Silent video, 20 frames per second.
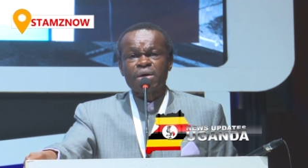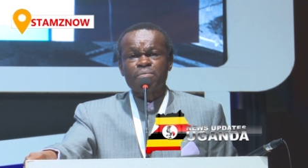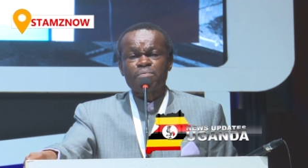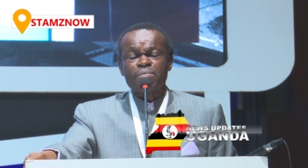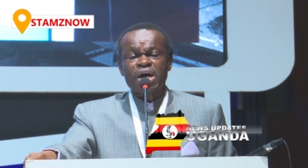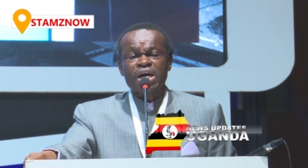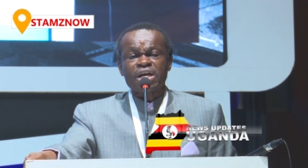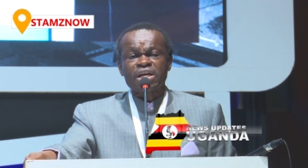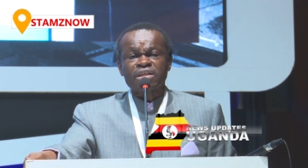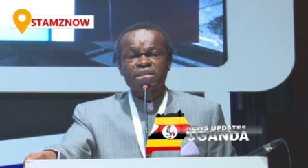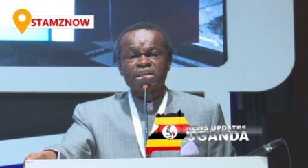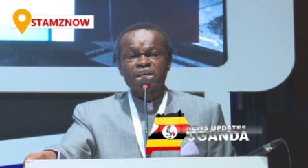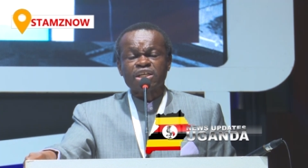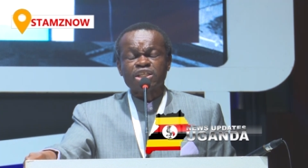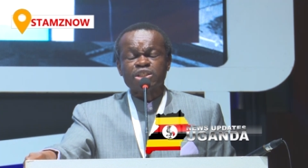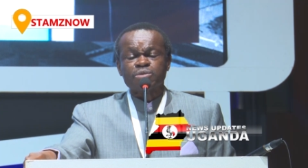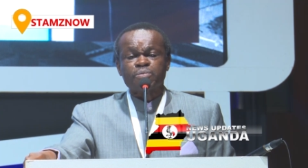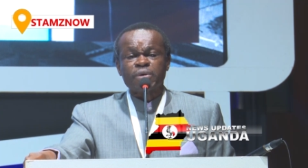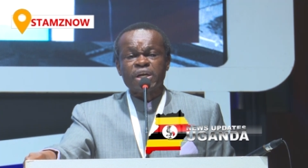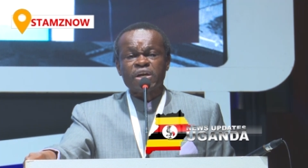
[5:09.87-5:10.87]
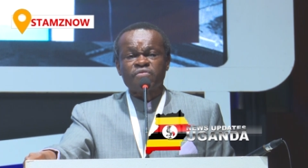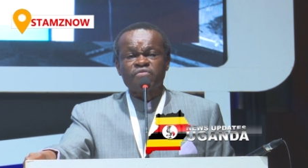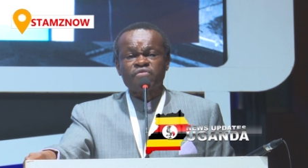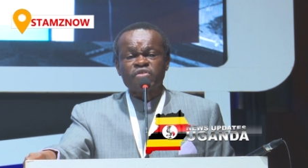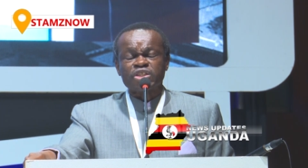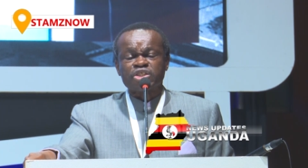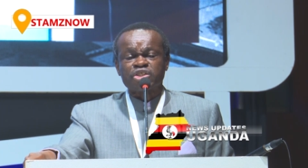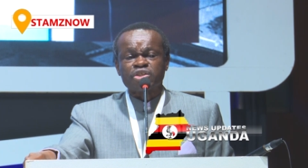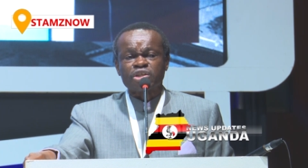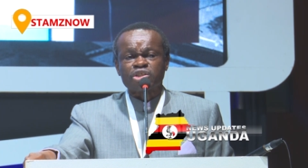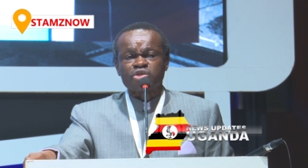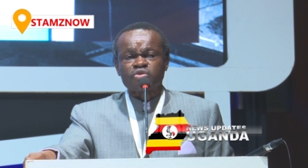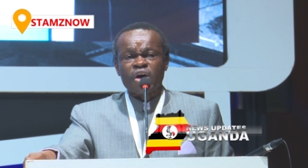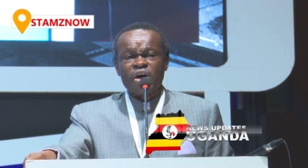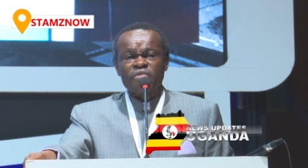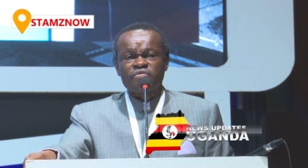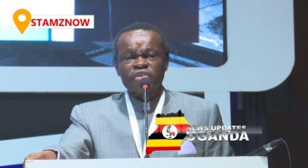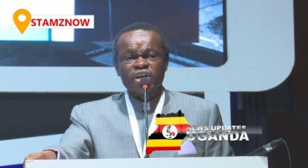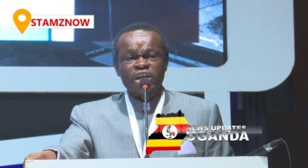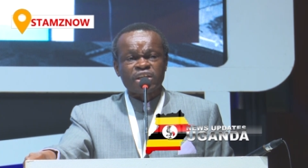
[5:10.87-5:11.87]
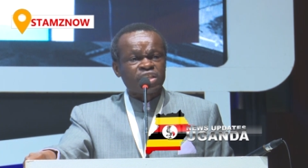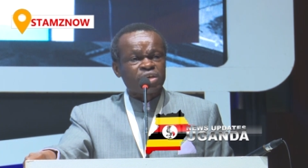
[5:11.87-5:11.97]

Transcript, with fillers: a manner that is beneficial to Africa.